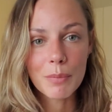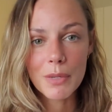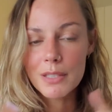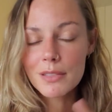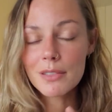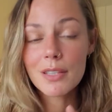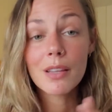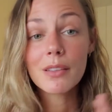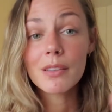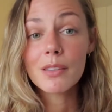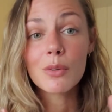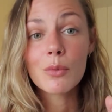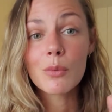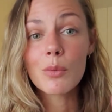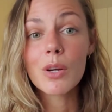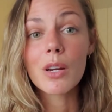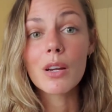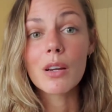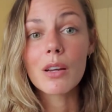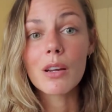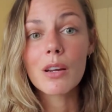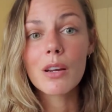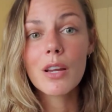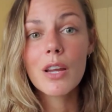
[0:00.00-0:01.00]
It doesn't
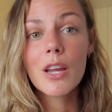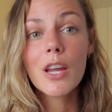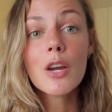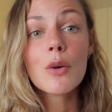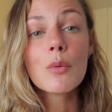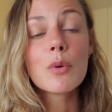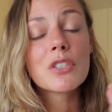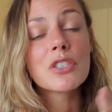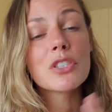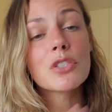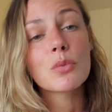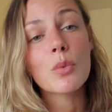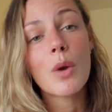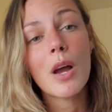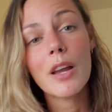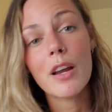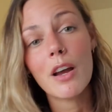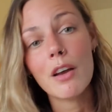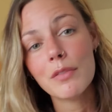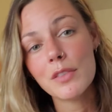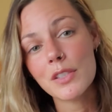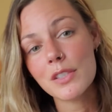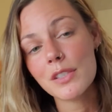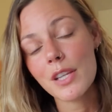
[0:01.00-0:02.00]
work, which is why
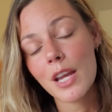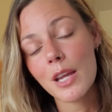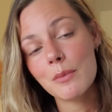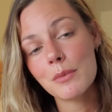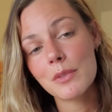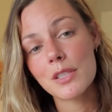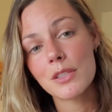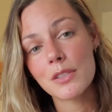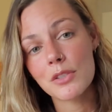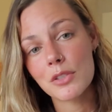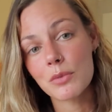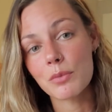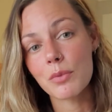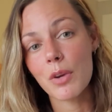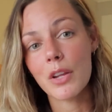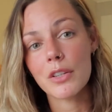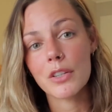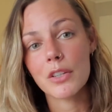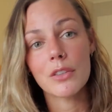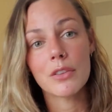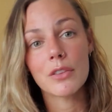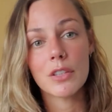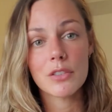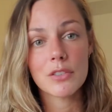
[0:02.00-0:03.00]
oftentimes there's a
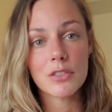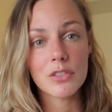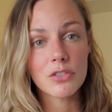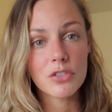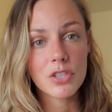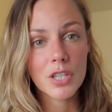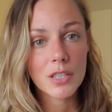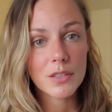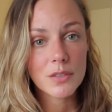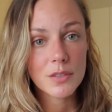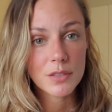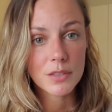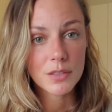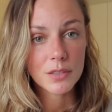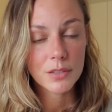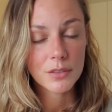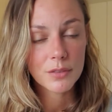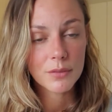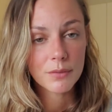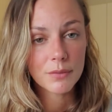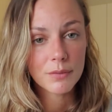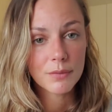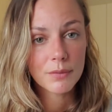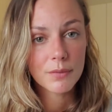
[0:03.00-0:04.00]
runner and there's a
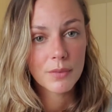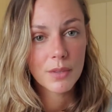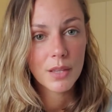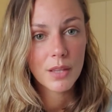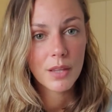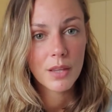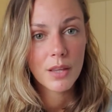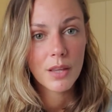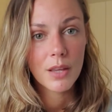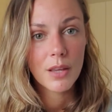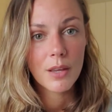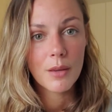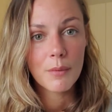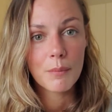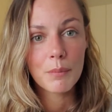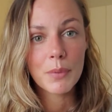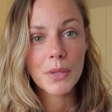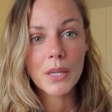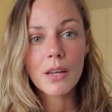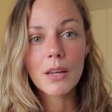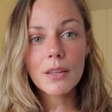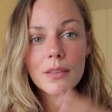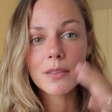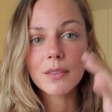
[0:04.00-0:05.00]
chaser,
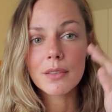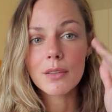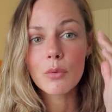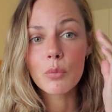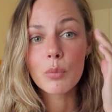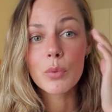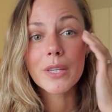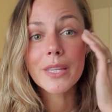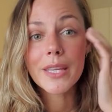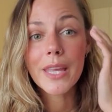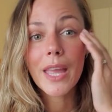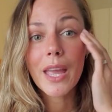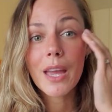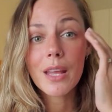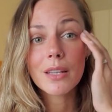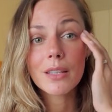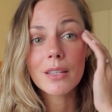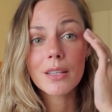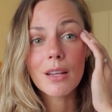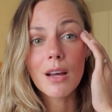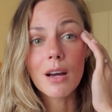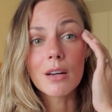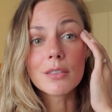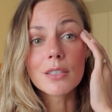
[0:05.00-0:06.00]
because we can't
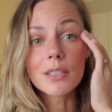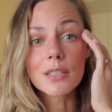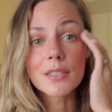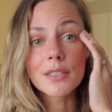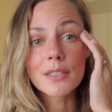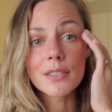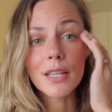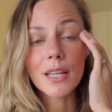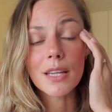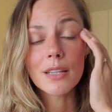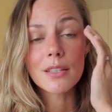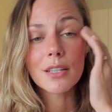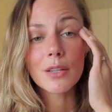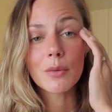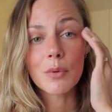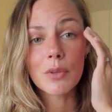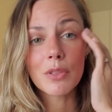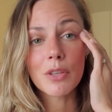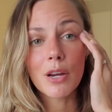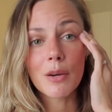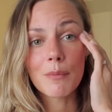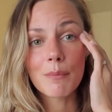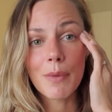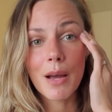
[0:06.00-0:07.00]
understand it
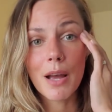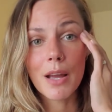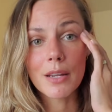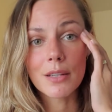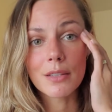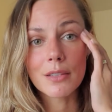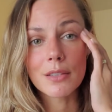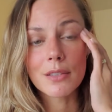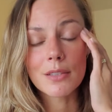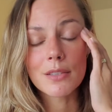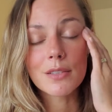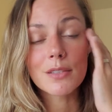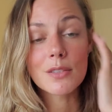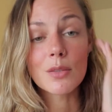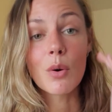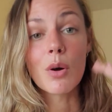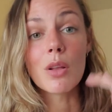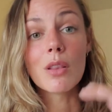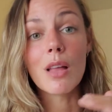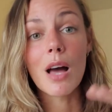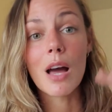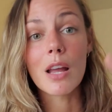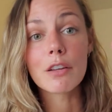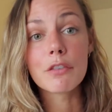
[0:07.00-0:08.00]
with our mind. So
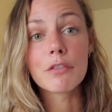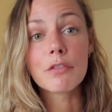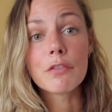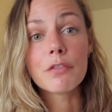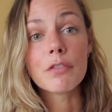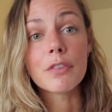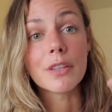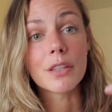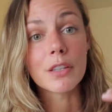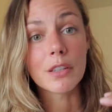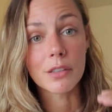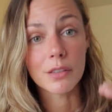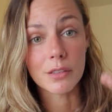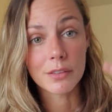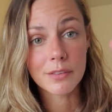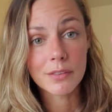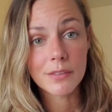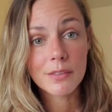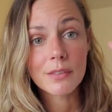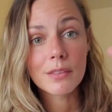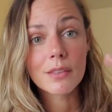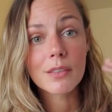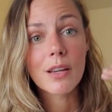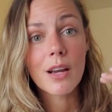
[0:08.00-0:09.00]
a lot of
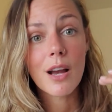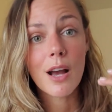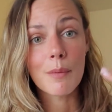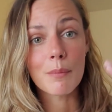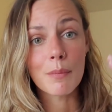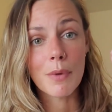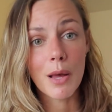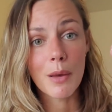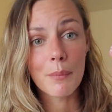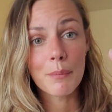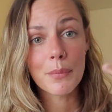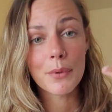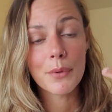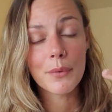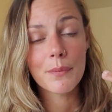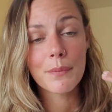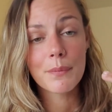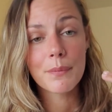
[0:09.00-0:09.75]
fears come up.